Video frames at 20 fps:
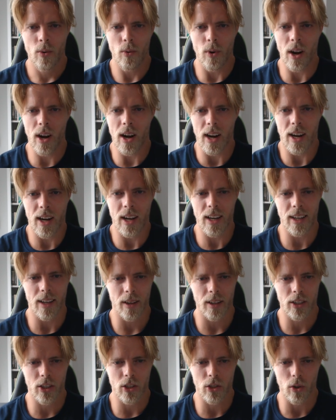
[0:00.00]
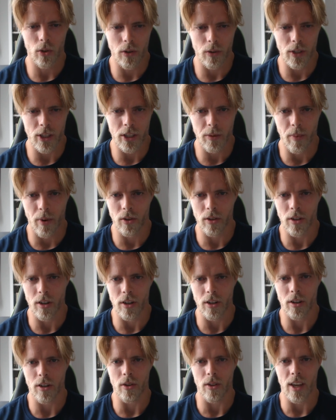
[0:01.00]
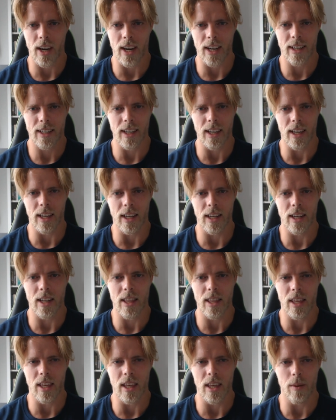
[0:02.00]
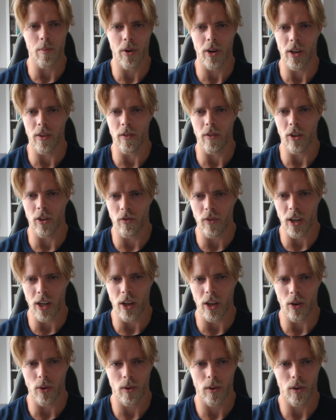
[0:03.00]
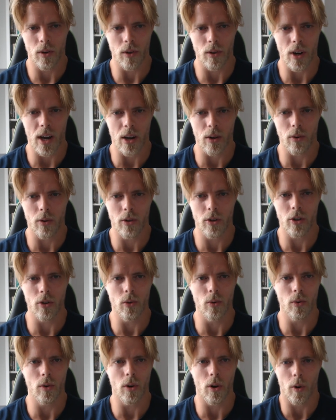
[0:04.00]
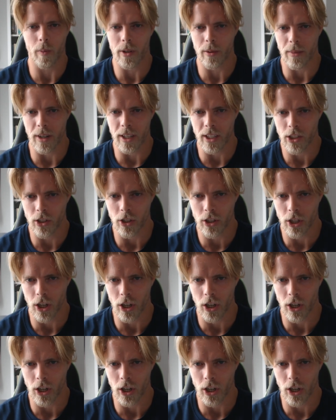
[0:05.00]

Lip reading: Well, I sort of responded to that in the previous video on how to optimize your